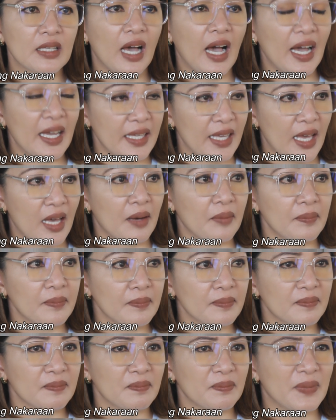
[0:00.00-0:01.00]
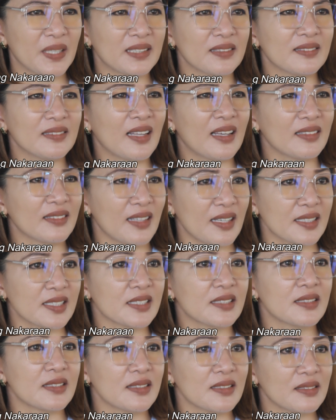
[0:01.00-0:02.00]
am, but not
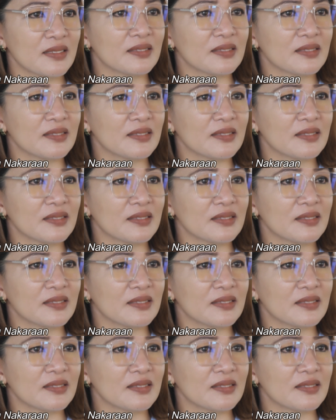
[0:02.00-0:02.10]
as